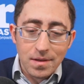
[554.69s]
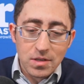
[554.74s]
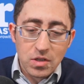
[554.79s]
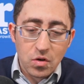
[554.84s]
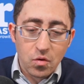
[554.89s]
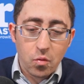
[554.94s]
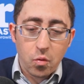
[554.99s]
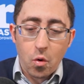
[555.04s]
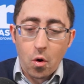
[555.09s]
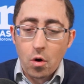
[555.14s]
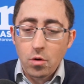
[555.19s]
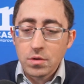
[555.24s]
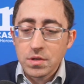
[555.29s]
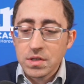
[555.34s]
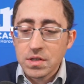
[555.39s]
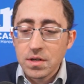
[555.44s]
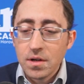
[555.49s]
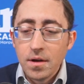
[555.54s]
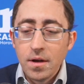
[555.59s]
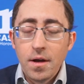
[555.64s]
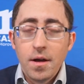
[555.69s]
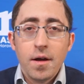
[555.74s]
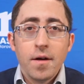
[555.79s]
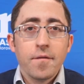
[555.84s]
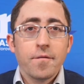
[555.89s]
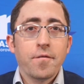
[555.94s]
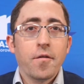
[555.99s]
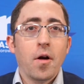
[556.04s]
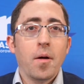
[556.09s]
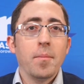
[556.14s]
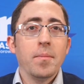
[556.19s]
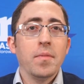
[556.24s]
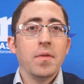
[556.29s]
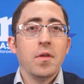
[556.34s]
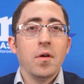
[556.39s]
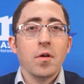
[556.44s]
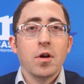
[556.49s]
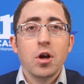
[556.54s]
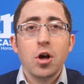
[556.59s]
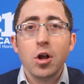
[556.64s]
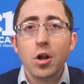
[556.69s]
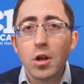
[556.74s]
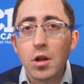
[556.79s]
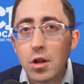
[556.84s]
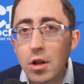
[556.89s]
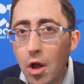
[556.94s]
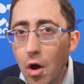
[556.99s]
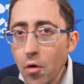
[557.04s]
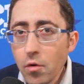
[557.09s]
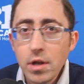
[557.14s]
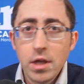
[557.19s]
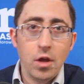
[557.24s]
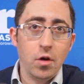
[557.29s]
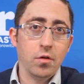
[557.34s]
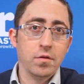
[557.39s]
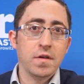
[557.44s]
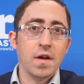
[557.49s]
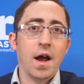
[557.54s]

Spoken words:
quotes from the colonial